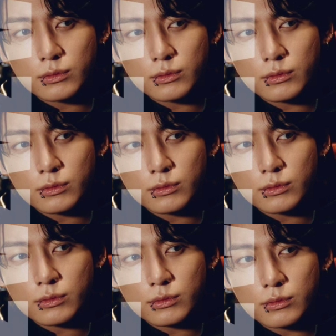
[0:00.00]

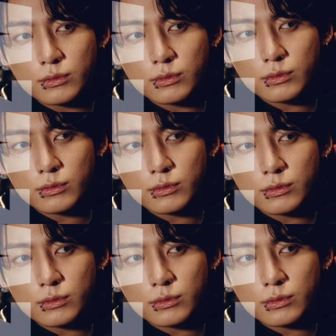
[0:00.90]

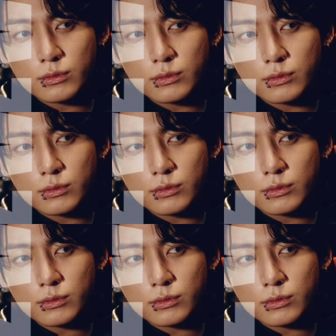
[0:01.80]
This person isn't speaking.